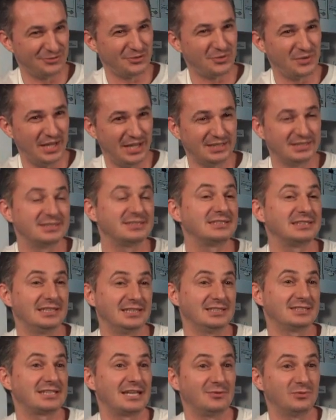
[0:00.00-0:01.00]
create the
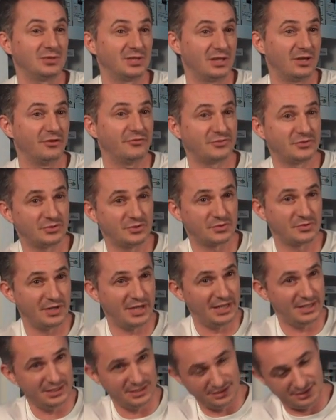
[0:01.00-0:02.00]
things I would love to
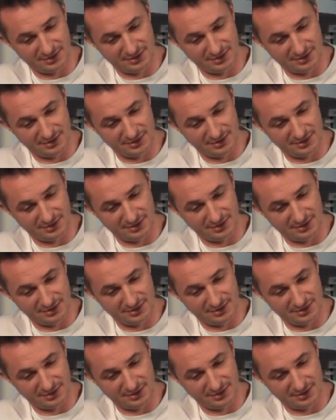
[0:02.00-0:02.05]
create in